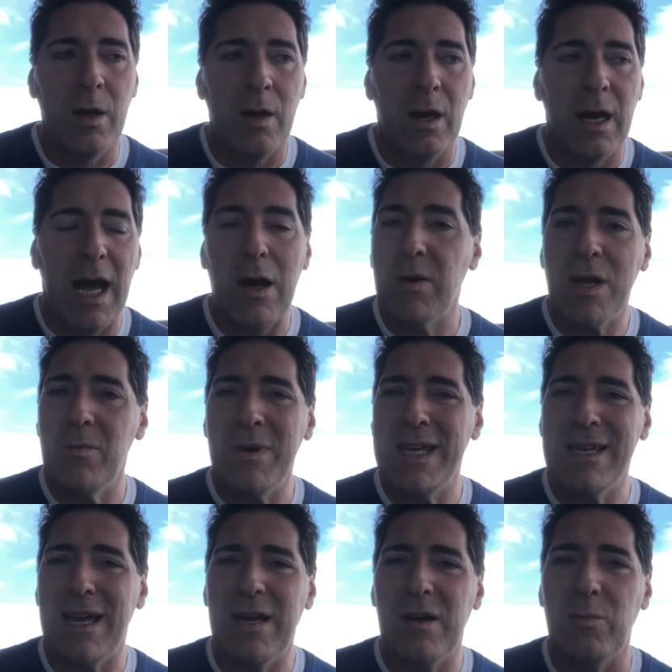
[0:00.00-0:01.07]

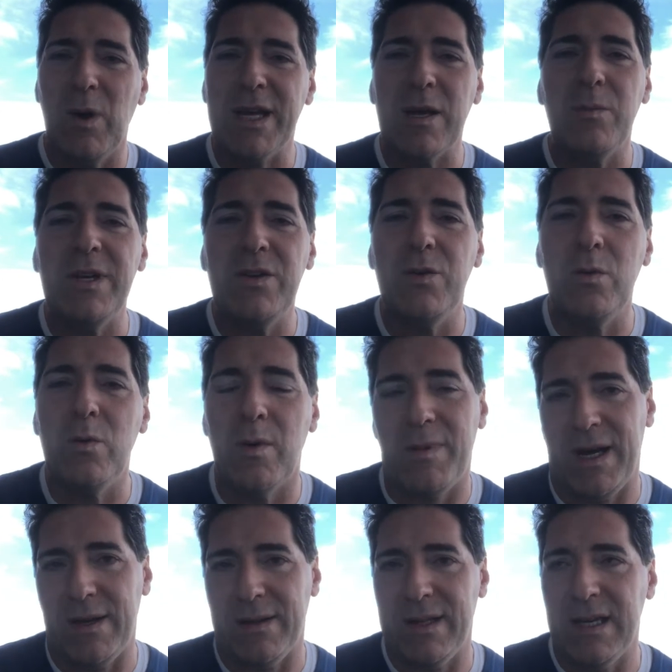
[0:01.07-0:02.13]
What can we do
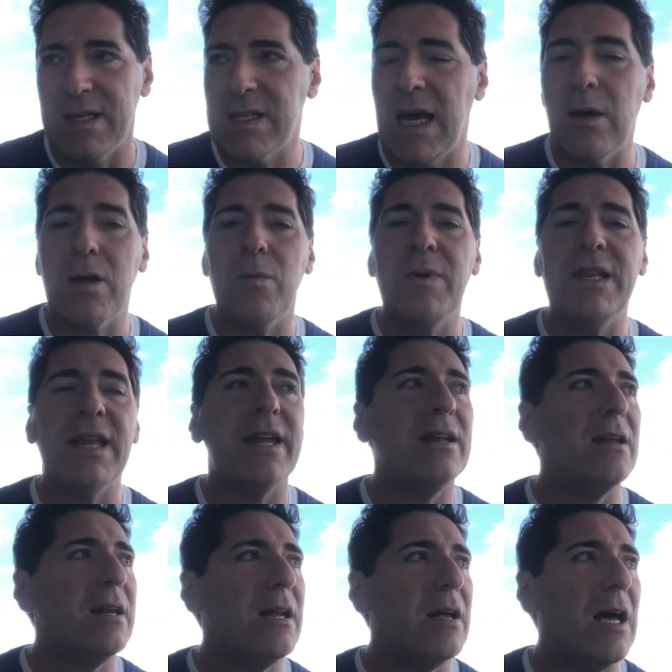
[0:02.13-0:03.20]
about this? How can we
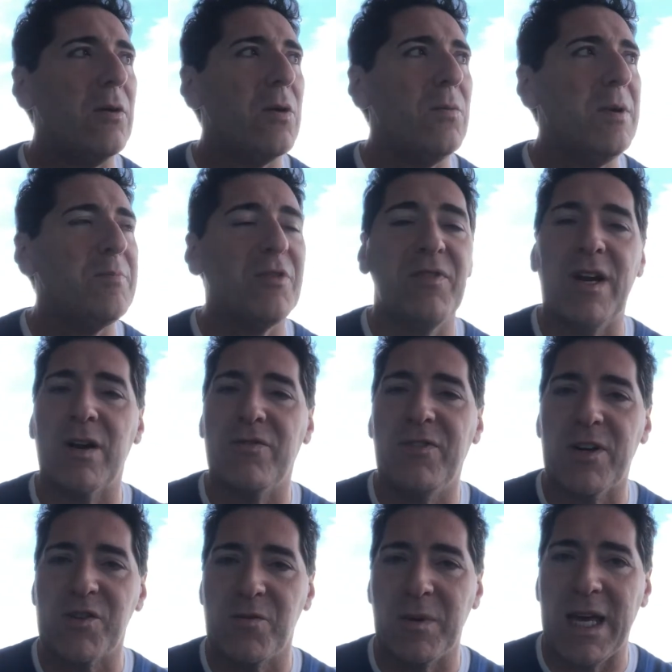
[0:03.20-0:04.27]
prevent our
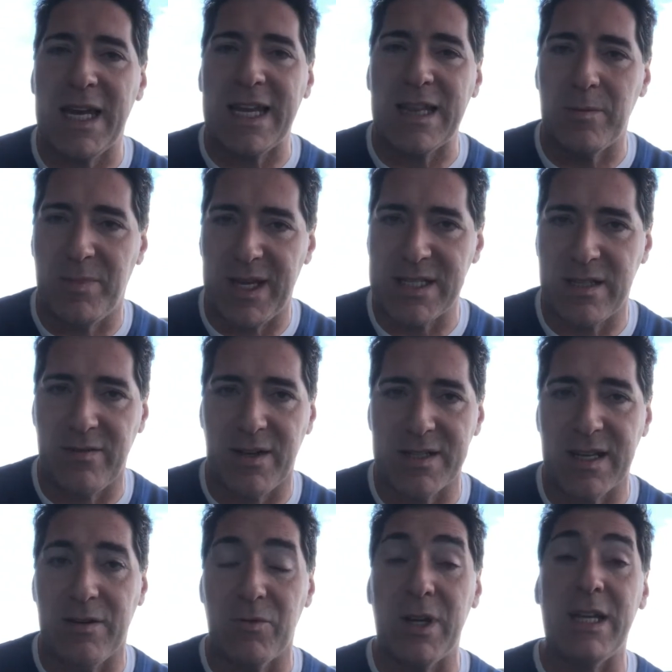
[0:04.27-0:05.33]
fears from getting the best of us,
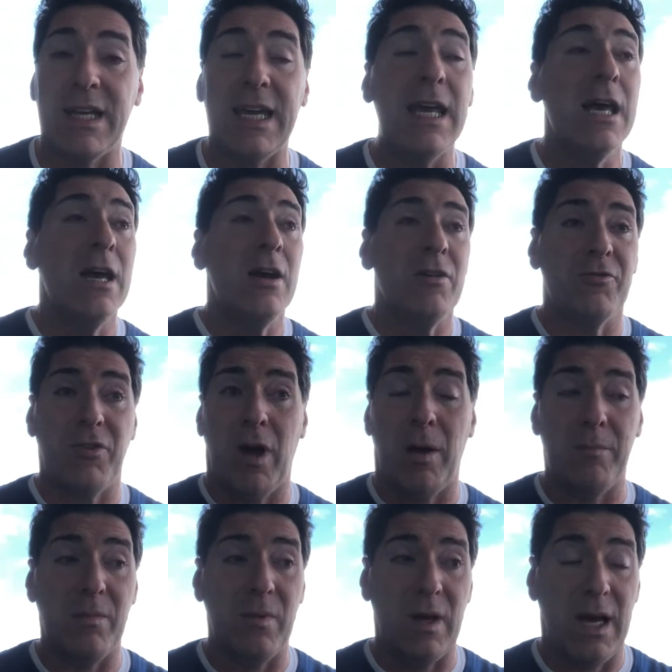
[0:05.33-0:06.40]
and really
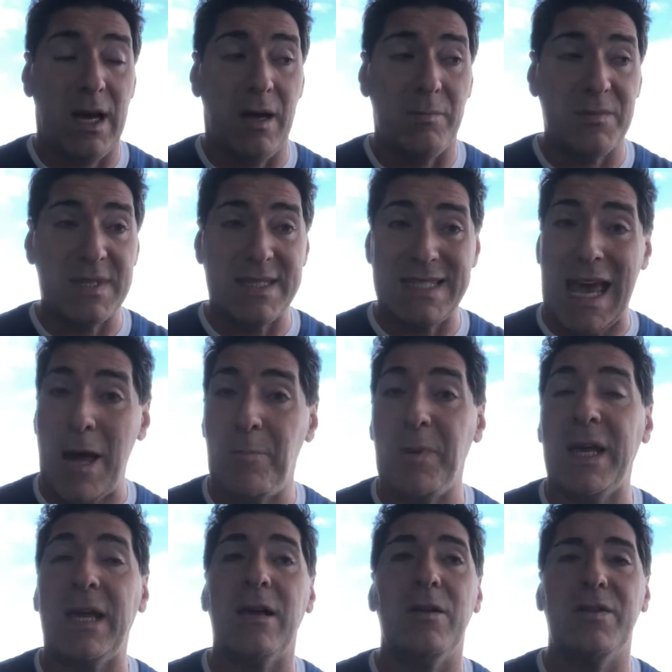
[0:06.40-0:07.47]
from
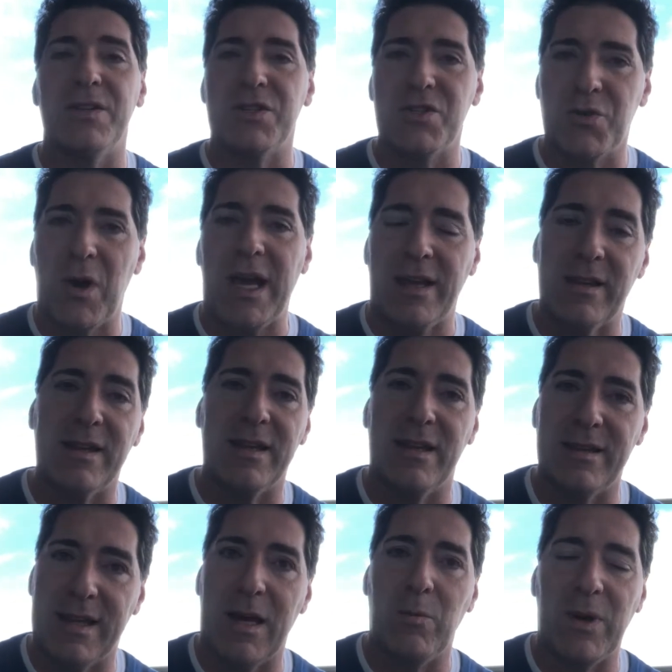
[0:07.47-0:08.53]
sapping the strength
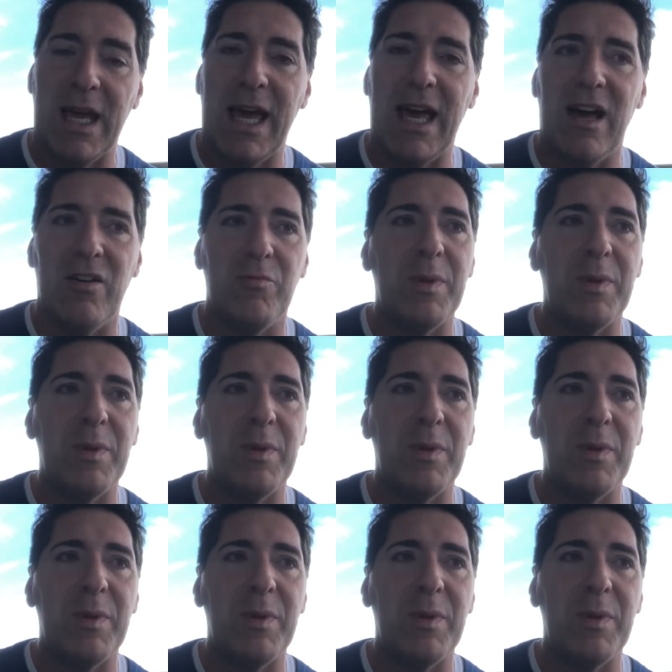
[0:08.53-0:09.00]
that we have?